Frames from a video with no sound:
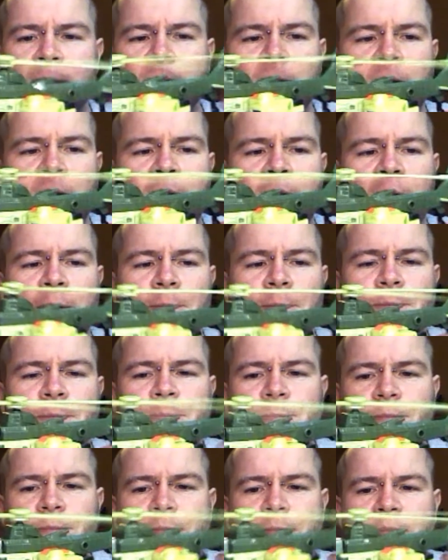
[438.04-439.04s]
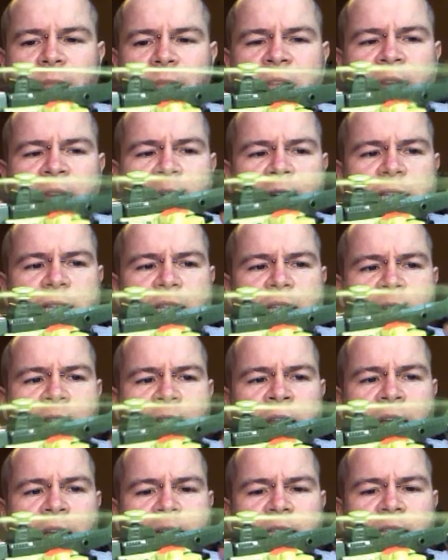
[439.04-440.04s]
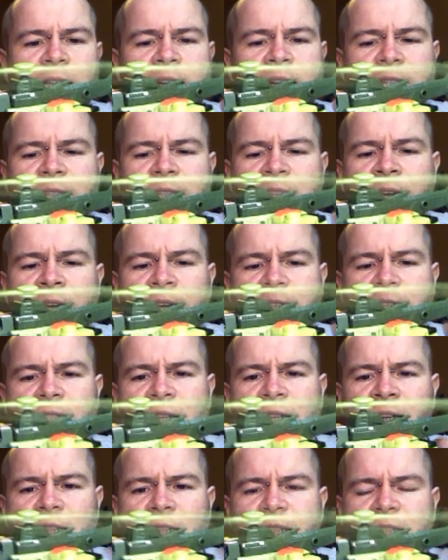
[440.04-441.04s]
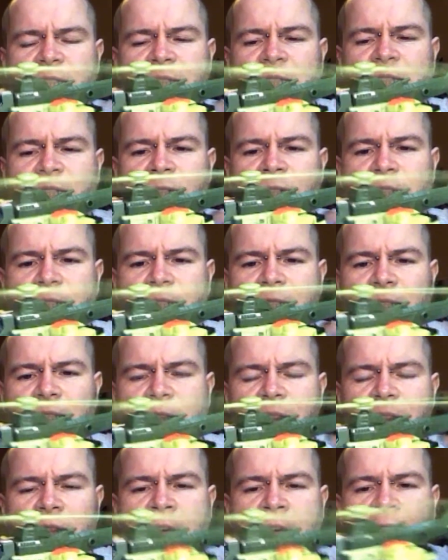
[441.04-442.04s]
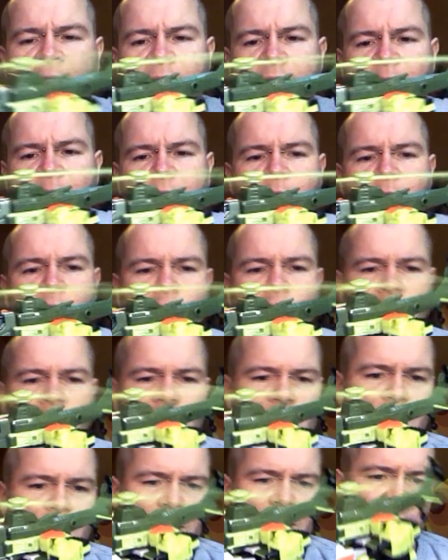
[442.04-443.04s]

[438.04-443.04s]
Um, nice, nice, nice, nice, nice. It's still and let go and it's still